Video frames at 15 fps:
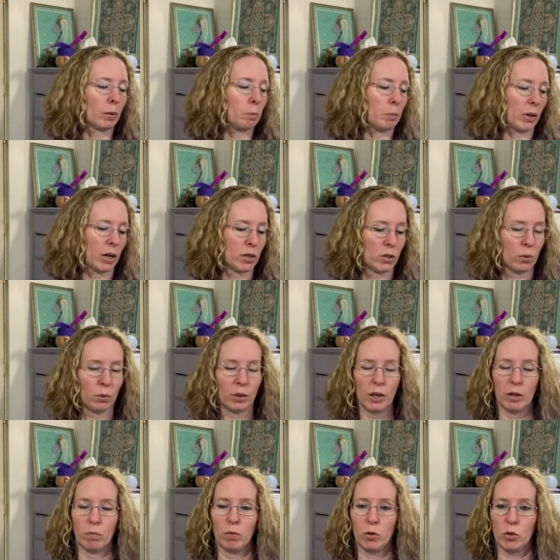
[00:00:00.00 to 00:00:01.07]
But I do
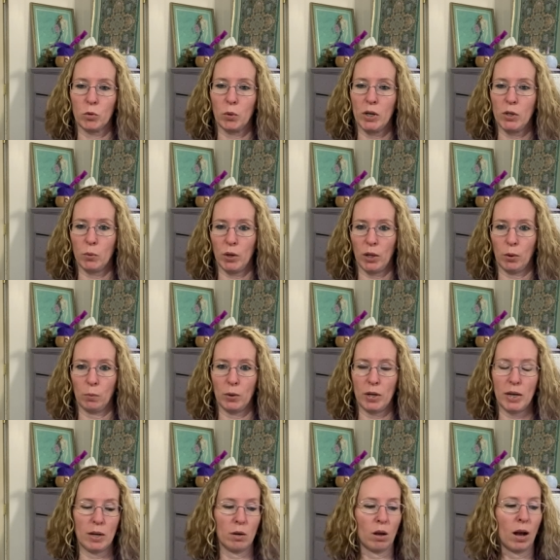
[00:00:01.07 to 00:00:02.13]
think for
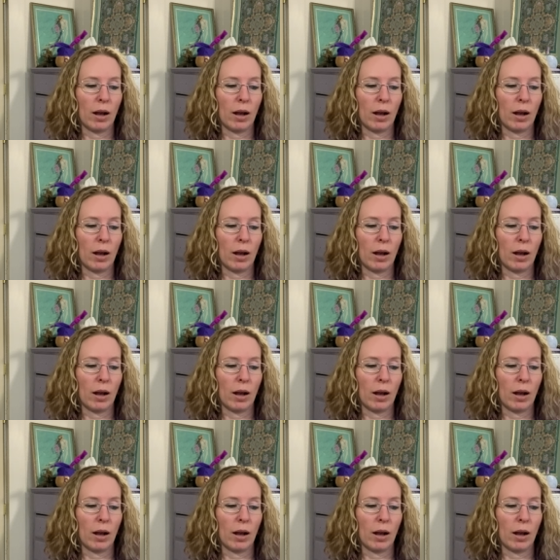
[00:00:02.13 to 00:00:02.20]
2023,